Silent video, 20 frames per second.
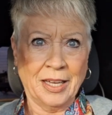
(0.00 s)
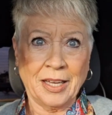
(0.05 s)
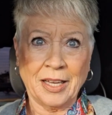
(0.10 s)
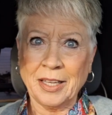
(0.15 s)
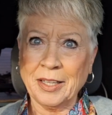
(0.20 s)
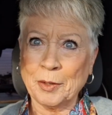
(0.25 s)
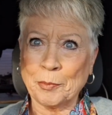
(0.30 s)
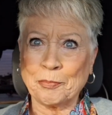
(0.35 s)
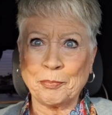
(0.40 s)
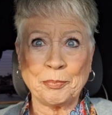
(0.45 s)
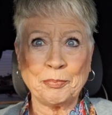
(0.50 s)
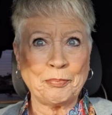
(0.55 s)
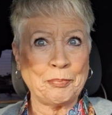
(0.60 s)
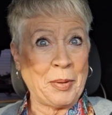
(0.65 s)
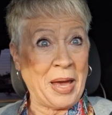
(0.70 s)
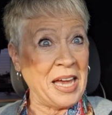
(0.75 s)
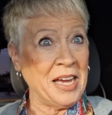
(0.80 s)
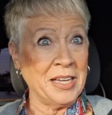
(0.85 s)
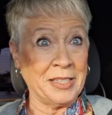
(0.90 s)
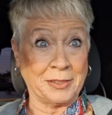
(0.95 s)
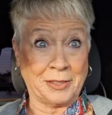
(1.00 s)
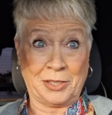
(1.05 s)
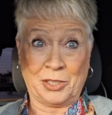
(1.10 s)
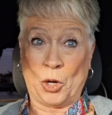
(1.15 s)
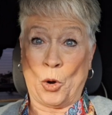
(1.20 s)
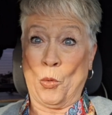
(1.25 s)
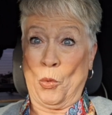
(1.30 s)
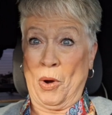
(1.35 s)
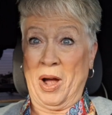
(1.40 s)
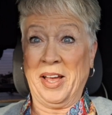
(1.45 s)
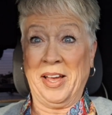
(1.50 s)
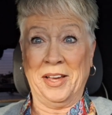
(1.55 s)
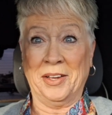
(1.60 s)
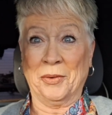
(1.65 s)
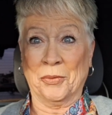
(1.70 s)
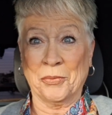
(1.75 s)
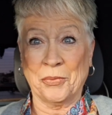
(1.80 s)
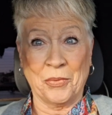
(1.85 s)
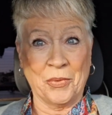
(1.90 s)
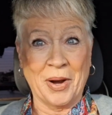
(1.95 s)
It pays quite
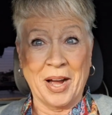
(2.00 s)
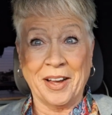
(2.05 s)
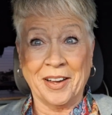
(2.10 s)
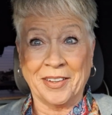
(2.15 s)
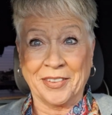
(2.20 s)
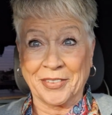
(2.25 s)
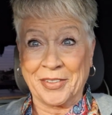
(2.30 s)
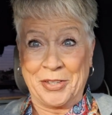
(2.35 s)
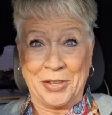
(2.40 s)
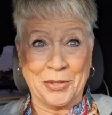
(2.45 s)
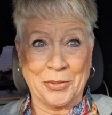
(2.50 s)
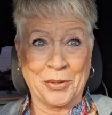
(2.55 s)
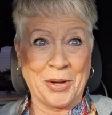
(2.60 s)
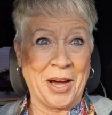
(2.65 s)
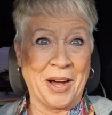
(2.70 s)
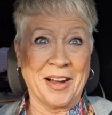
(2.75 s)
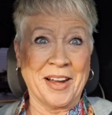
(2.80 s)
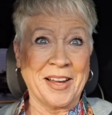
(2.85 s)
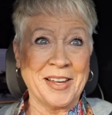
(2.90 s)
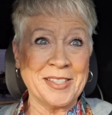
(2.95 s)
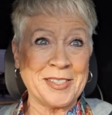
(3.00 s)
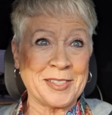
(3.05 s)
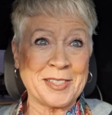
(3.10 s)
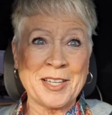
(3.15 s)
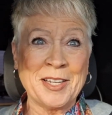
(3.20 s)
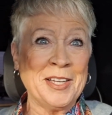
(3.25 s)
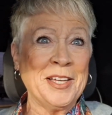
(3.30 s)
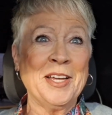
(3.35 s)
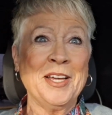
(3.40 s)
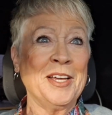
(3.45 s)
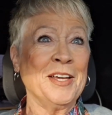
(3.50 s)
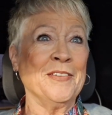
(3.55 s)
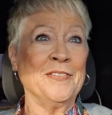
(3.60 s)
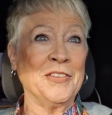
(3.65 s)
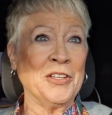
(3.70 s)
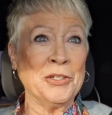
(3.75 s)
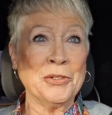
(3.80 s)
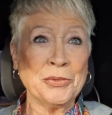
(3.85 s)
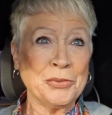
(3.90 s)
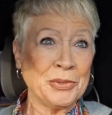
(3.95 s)
well, you guys. If
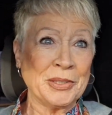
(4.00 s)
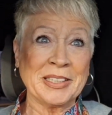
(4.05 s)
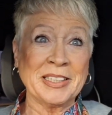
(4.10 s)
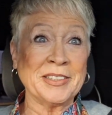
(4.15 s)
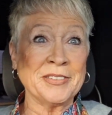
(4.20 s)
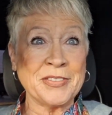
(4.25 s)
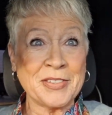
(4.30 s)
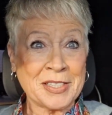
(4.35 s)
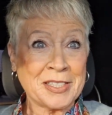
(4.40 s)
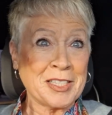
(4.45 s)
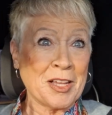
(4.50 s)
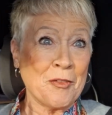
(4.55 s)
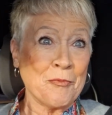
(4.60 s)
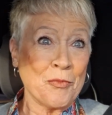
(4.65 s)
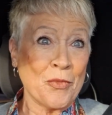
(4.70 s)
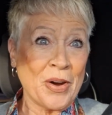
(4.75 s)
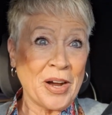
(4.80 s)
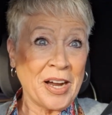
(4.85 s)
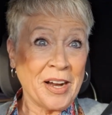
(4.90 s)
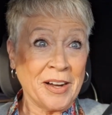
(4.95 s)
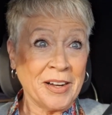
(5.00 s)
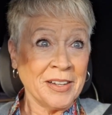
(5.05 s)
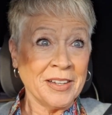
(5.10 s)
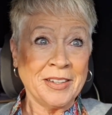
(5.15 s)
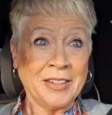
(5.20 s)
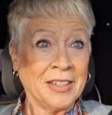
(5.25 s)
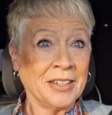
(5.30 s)
you live somewhere